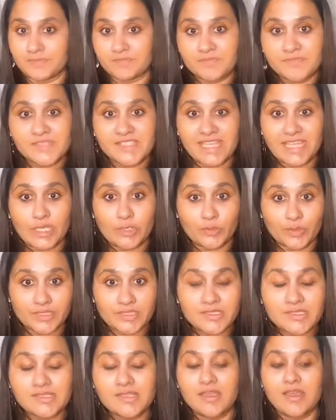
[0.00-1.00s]

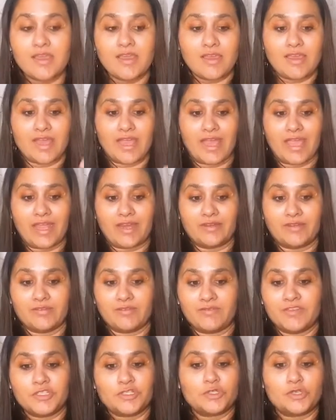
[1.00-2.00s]
sequence. And
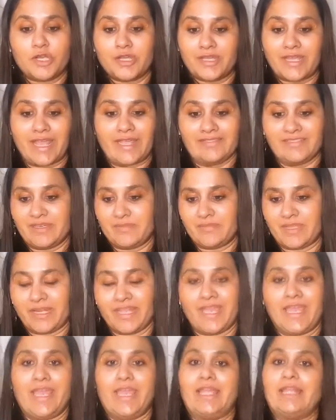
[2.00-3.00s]
we should not tell them that,
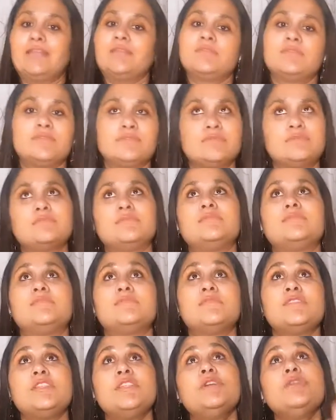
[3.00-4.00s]
hey,
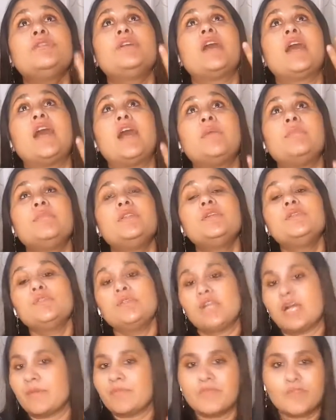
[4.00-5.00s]
look up, look
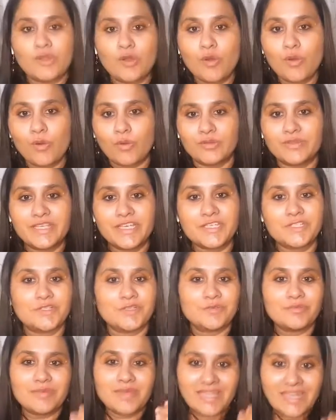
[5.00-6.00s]
up. No, they
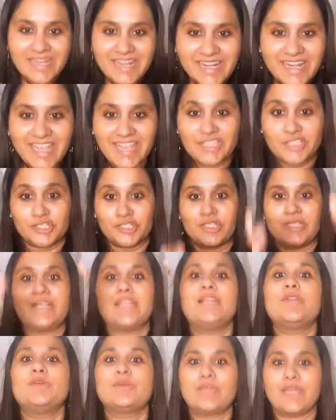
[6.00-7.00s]
should be
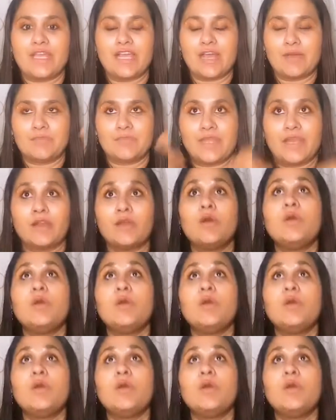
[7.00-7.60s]
naturally looking up, that, oh,